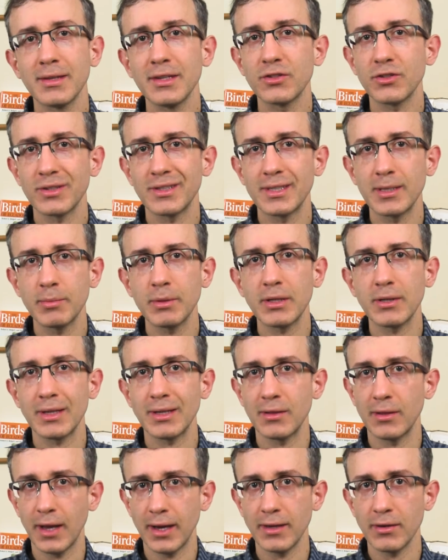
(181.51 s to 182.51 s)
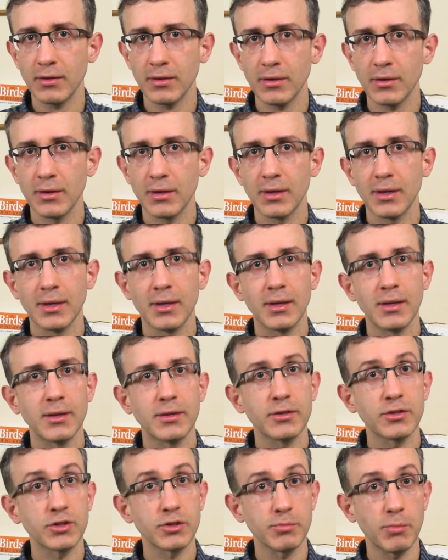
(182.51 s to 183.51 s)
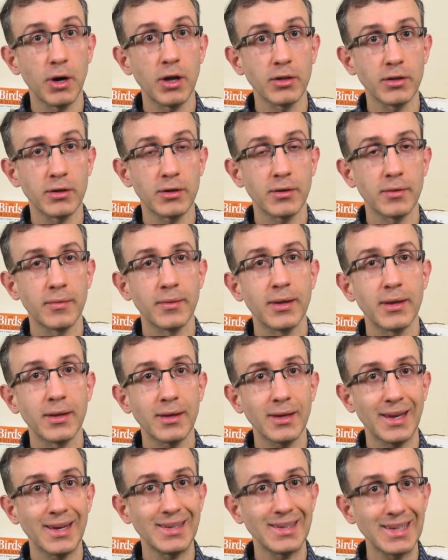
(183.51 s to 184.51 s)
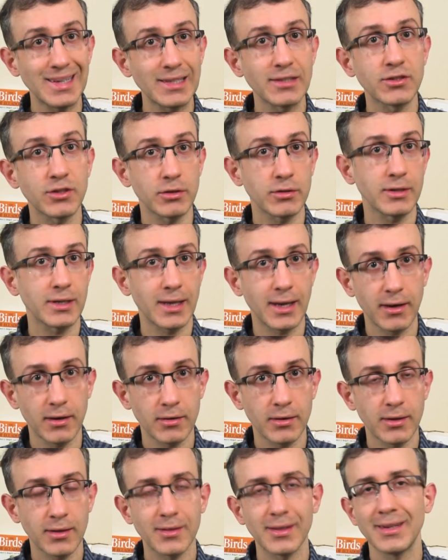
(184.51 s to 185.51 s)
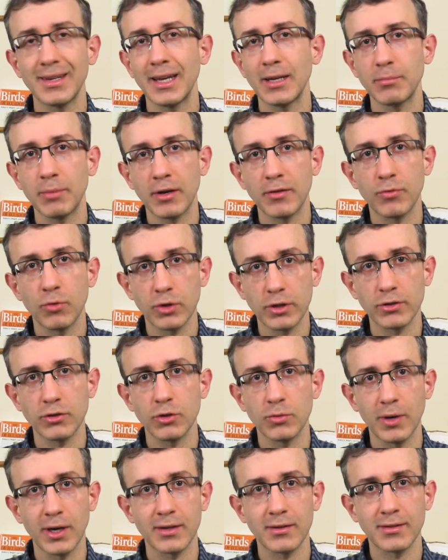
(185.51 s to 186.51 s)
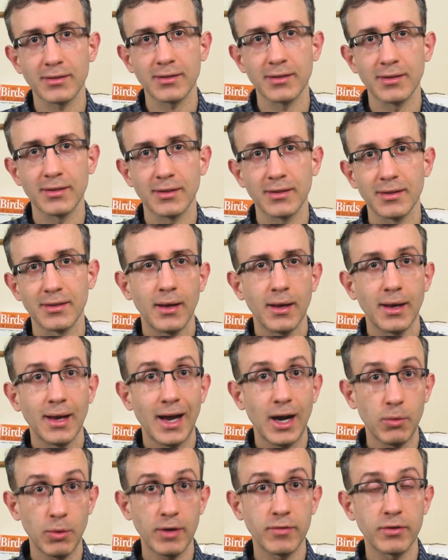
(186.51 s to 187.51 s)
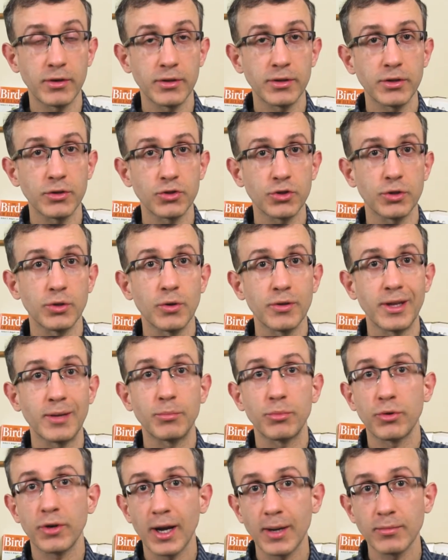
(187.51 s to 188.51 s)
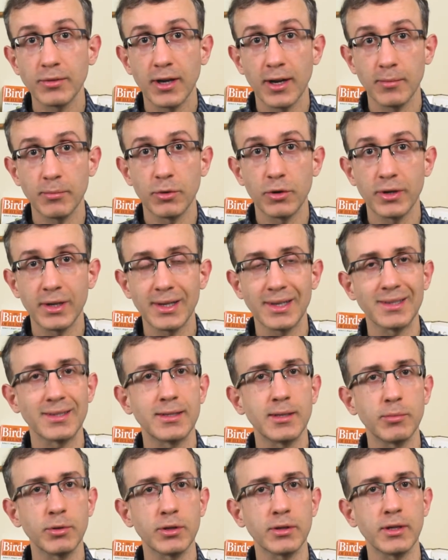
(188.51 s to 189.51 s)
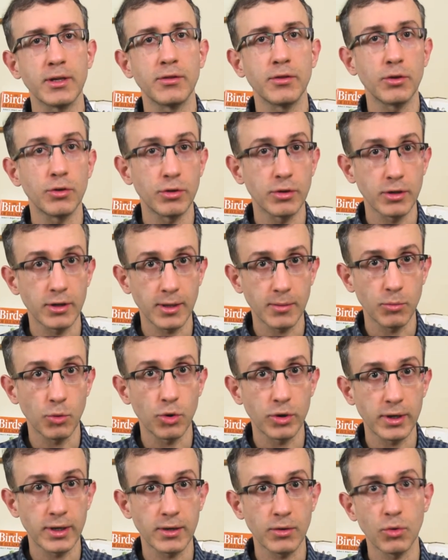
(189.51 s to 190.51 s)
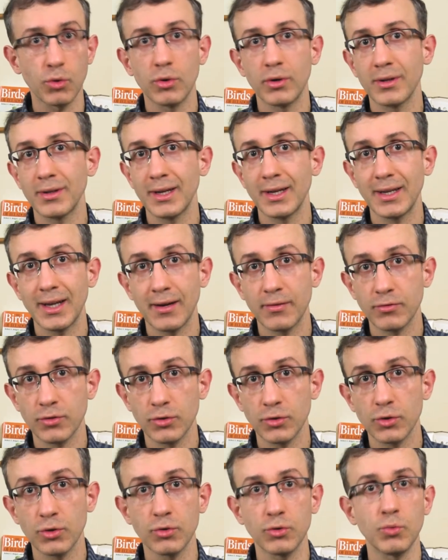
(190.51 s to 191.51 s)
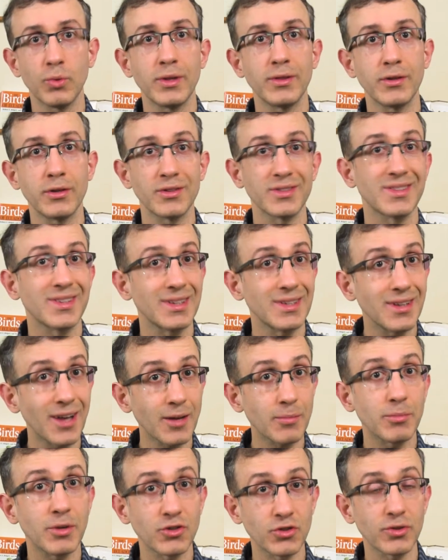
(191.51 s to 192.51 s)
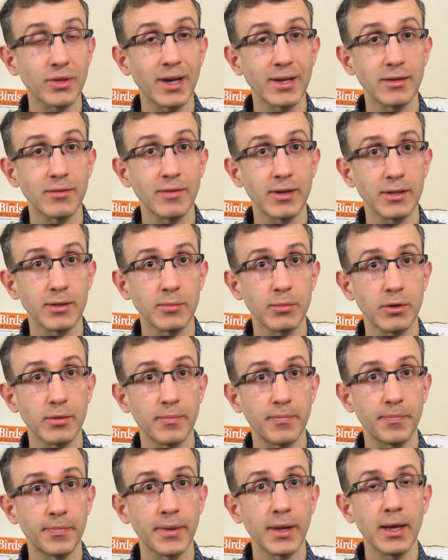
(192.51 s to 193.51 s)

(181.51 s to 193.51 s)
These are typically lighter, smaller, and easier to carry than 8x42 models. However, you should know that prime-time birding is typically in the early morning or late afternoon when there's not much light available.